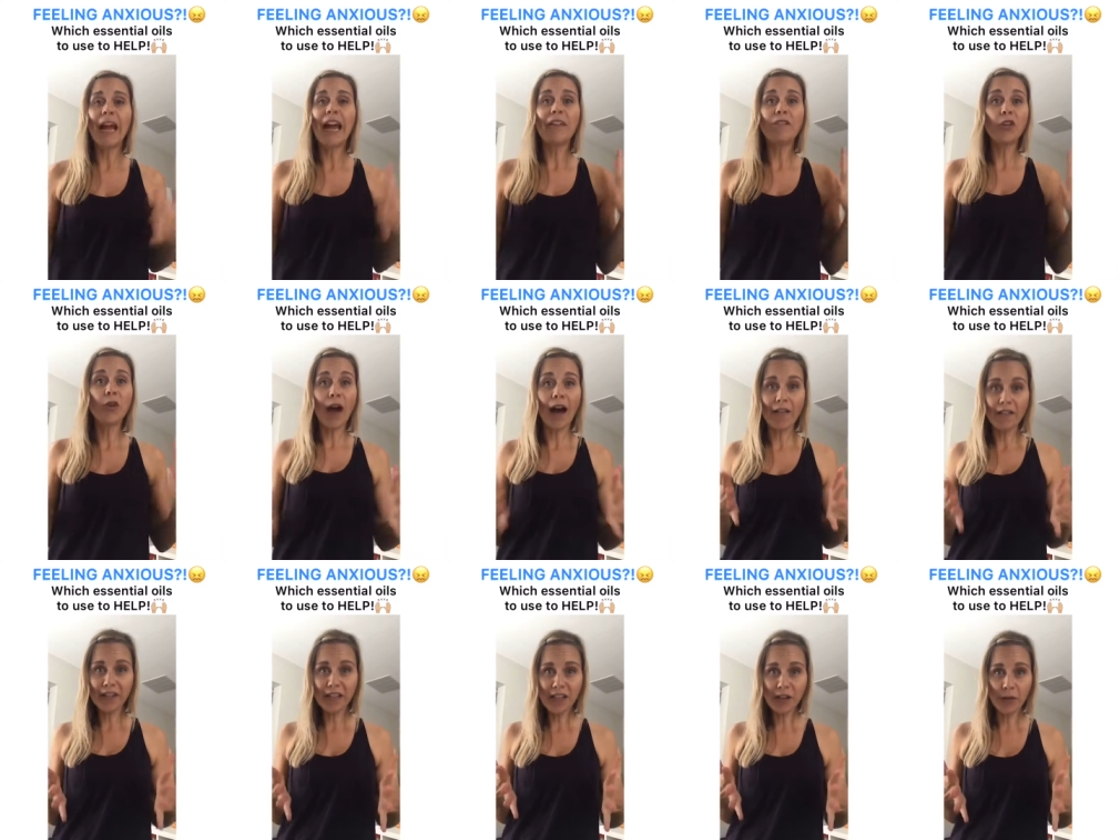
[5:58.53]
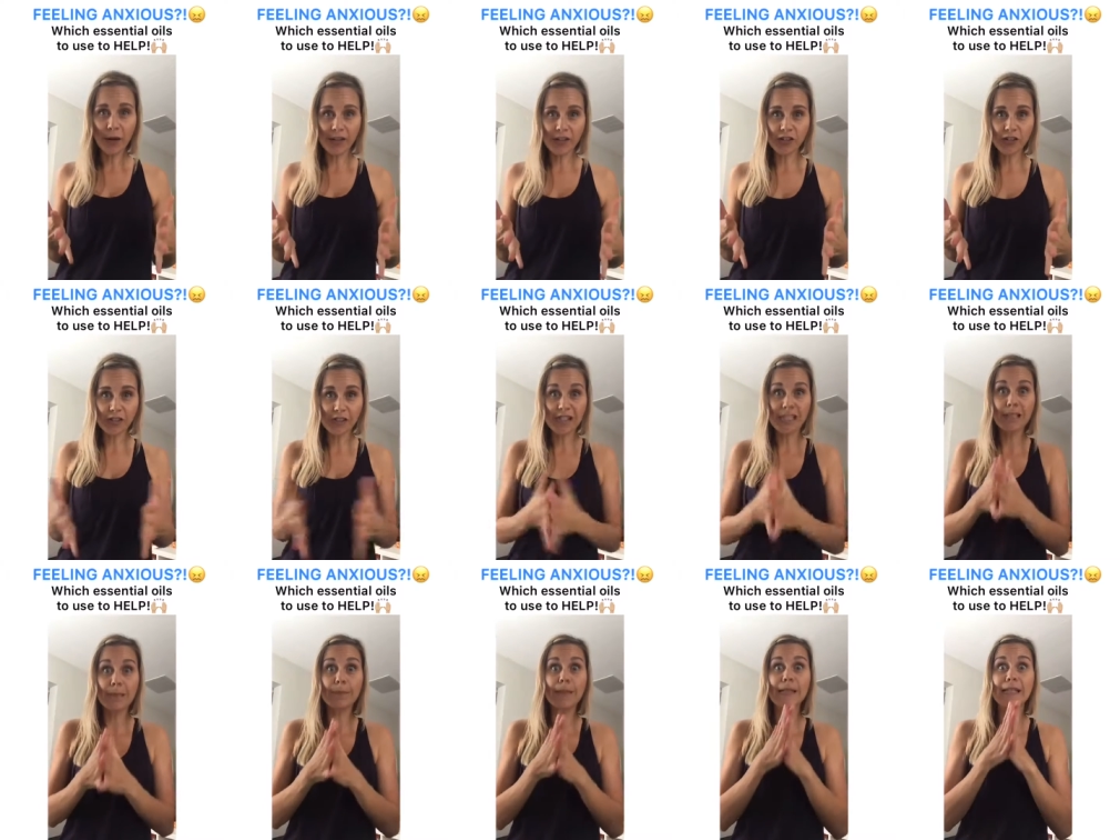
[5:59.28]
If you have any questions
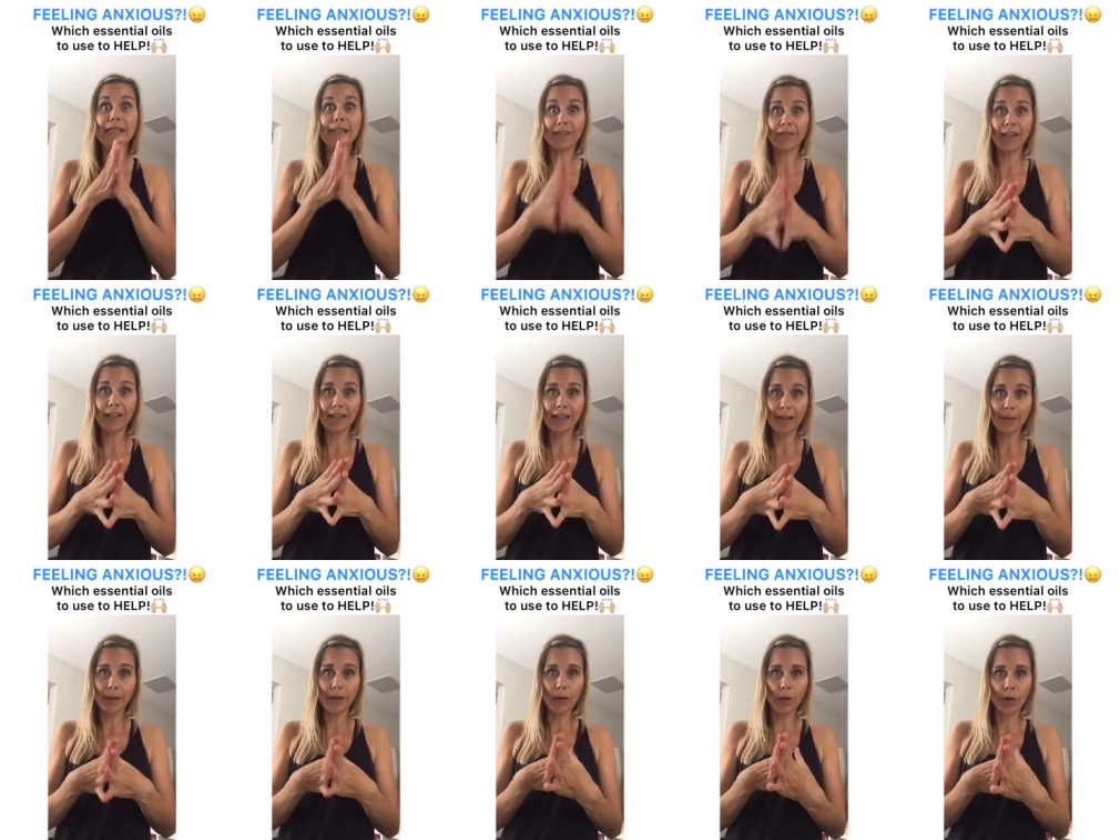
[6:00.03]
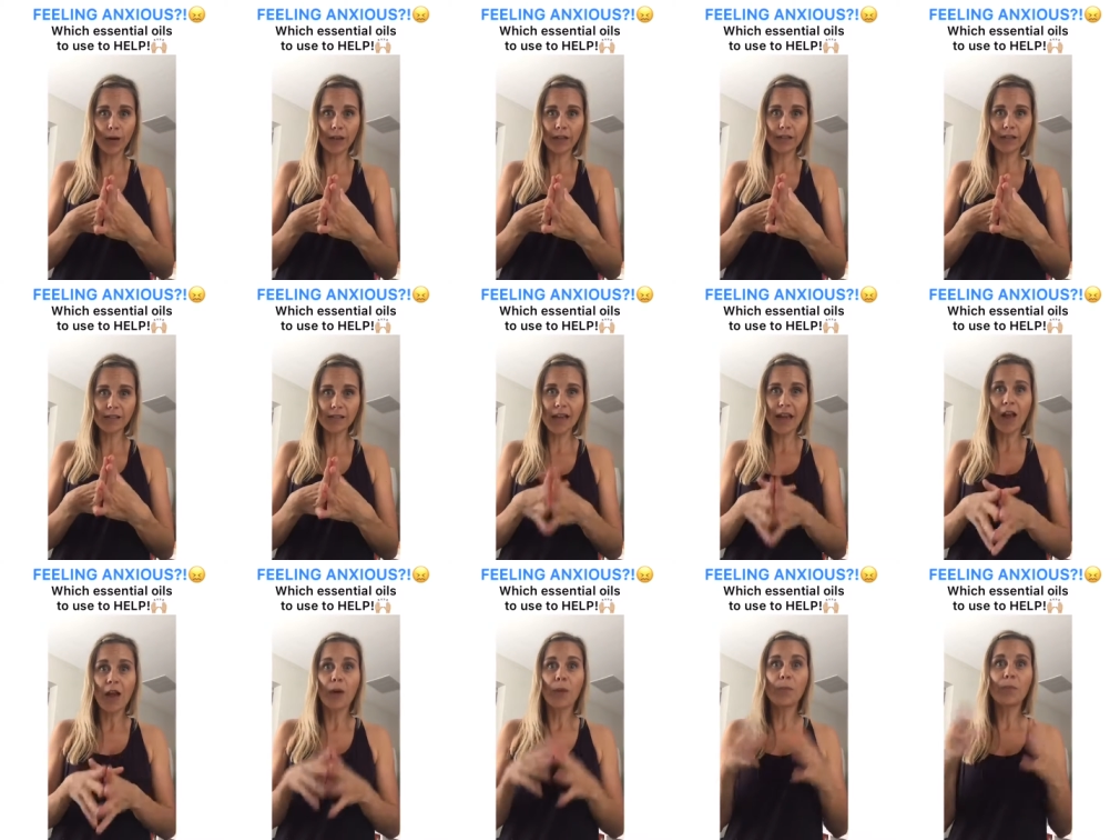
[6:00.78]
specifically about oils,
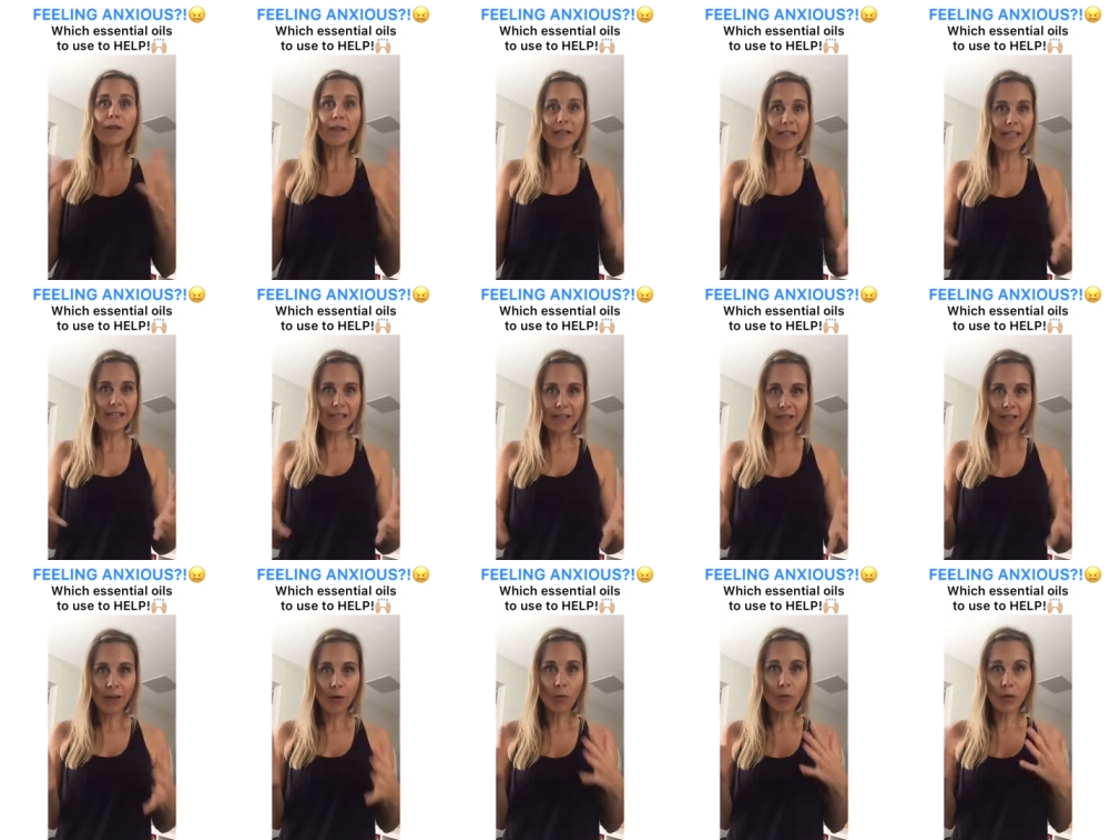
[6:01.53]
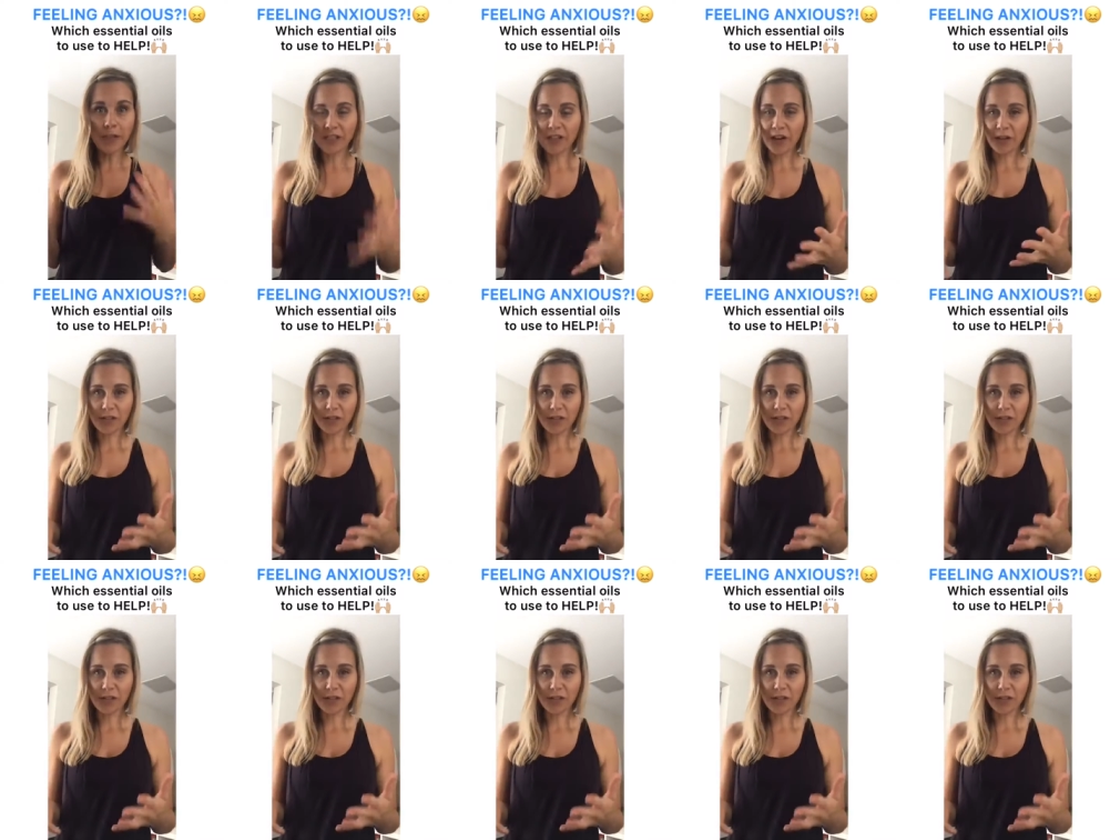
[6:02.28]
please reach out